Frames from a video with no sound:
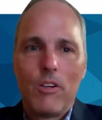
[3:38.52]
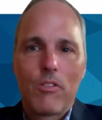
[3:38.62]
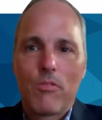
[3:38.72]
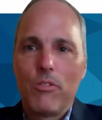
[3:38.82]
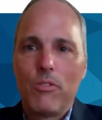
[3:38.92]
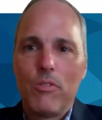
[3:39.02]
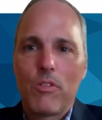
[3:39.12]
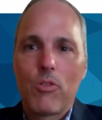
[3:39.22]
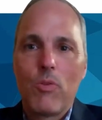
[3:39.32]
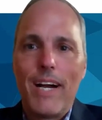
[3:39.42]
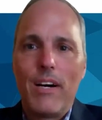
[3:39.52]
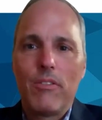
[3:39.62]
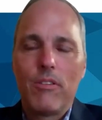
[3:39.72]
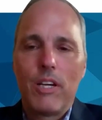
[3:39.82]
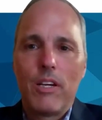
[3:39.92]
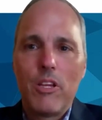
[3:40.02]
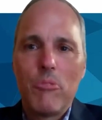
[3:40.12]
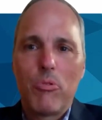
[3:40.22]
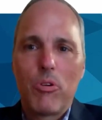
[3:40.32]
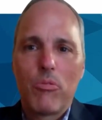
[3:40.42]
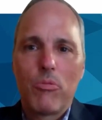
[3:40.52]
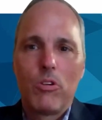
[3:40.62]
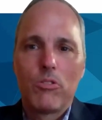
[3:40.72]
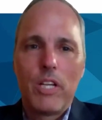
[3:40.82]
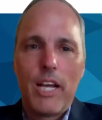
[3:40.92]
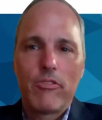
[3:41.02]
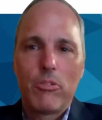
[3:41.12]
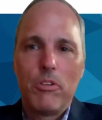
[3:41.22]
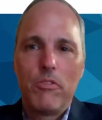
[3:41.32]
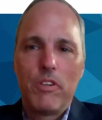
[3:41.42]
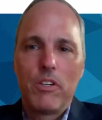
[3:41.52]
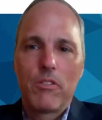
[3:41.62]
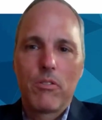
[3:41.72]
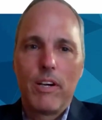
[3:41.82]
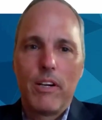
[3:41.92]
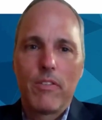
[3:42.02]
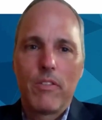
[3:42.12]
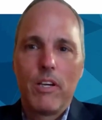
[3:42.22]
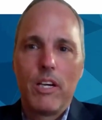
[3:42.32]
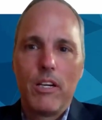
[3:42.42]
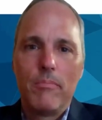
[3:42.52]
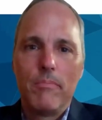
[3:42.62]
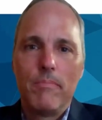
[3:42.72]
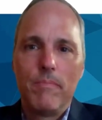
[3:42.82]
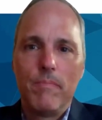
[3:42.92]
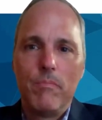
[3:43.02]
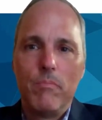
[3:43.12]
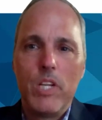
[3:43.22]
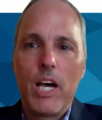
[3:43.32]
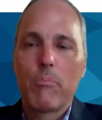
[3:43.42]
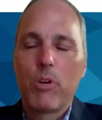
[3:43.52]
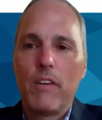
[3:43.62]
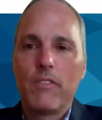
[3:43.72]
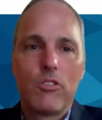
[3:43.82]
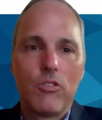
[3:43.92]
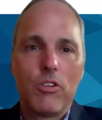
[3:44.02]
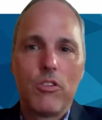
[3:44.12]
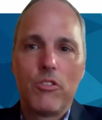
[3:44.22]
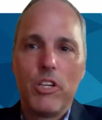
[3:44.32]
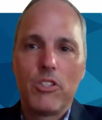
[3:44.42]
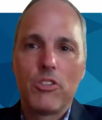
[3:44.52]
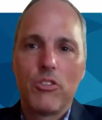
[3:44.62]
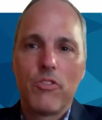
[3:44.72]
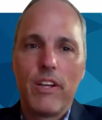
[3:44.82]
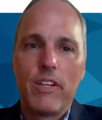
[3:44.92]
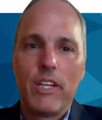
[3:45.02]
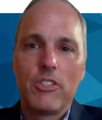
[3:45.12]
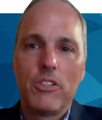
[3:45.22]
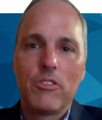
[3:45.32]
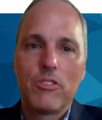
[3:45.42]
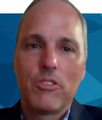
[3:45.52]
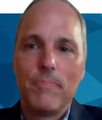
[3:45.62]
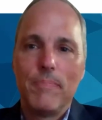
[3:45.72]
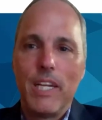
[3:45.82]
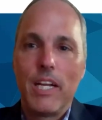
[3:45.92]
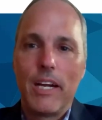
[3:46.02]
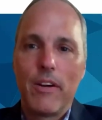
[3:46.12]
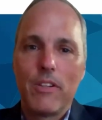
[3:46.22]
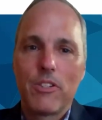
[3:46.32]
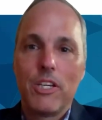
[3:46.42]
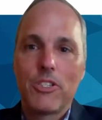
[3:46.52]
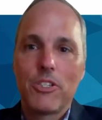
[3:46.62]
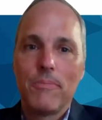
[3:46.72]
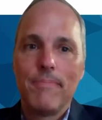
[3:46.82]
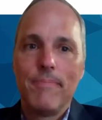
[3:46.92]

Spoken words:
throughout the important roles that have to be filled throughout nonprofits, associations, foundations, and higher education.